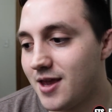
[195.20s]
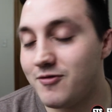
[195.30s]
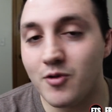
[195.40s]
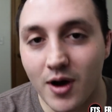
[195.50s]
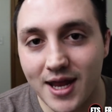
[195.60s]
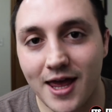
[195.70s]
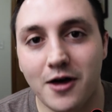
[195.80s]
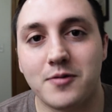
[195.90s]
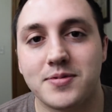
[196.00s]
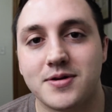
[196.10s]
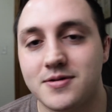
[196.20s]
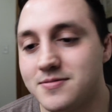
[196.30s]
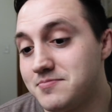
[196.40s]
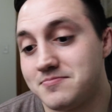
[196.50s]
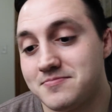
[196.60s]
if you want help,
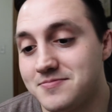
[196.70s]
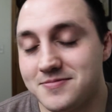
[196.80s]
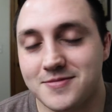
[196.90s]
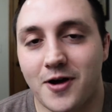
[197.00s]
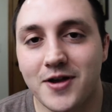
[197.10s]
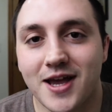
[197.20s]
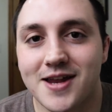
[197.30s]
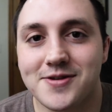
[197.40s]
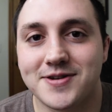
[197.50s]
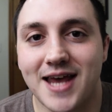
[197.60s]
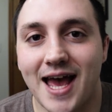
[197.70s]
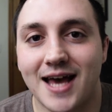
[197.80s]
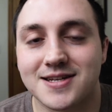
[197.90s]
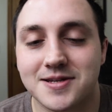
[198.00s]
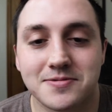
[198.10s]
all you got to do is
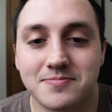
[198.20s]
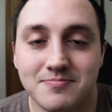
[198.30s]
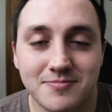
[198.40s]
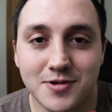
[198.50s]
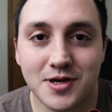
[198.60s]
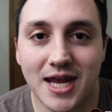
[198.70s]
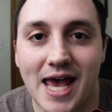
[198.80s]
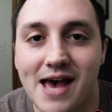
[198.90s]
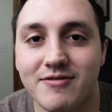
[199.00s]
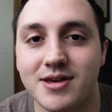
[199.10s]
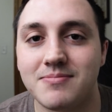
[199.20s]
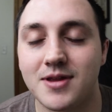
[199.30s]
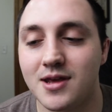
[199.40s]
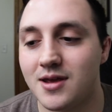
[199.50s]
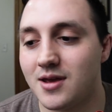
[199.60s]
ask. You can have it.
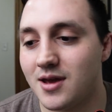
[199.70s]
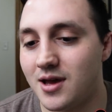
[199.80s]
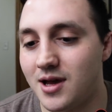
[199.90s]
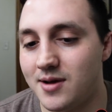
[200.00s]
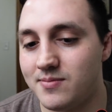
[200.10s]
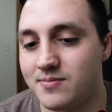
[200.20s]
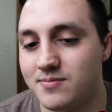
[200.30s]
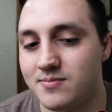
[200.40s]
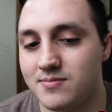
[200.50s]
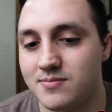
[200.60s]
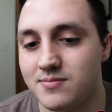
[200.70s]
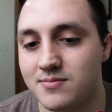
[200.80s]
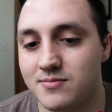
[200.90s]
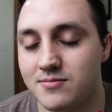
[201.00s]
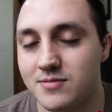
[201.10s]
Um,
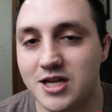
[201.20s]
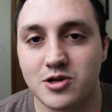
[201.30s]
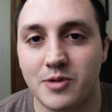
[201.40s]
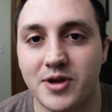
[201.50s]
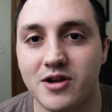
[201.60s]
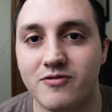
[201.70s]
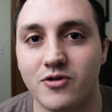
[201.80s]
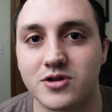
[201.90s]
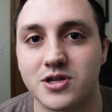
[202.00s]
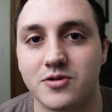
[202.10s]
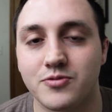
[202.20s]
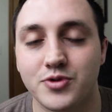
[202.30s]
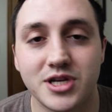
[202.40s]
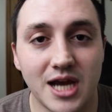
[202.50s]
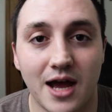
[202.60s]
that's what I'm here for, so
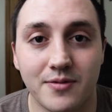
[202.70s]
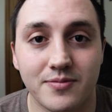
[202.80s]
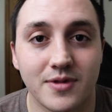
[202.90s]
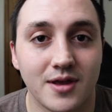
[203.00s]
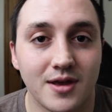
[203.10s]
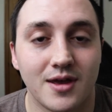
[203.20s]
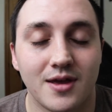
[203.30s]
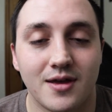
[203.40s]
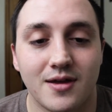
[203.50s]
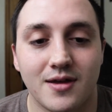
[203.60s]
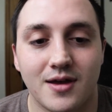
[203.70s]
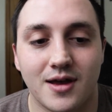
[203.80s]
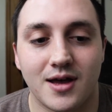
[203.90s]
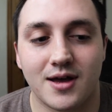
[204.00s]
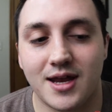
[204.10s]
reach out.
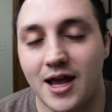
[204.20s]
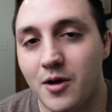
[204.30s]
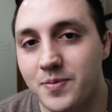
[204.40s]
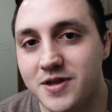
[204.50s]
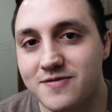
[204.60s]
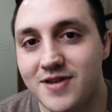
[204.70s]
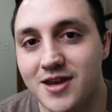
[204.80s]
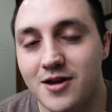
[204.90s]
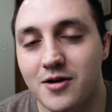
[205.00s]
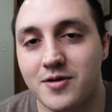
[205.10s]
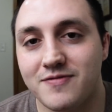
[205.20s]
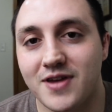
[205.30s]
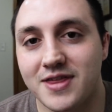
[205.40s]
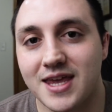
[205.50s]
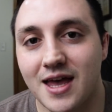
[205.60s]
Uh, and I hope this video, if
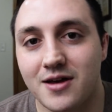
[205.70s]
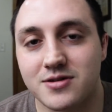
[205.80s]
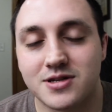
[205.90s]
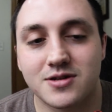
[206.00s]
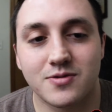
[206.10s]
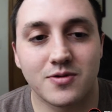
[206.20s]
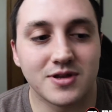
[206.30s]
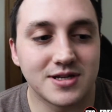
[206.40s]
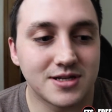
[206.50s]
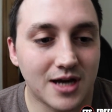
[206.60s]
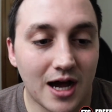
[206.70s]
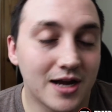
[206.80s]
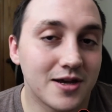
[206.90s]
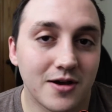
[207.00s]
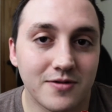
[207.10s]
nothing else, or this
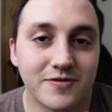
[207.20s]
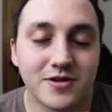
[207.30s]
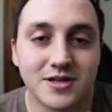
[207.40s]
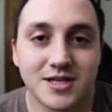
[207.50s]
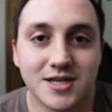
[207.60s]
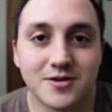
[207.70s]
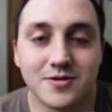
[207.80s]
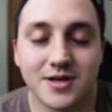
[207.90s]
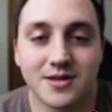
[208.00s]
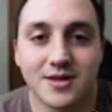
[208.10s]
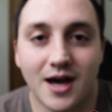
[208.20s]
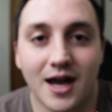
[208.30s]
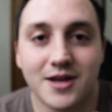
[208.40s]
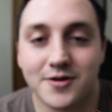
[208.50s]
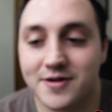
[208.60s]
audio, if you're listening to it, the
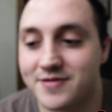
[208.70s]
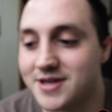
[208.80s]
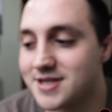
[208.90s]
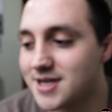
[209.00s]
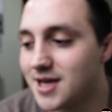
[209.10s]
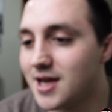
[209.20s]
audio of this,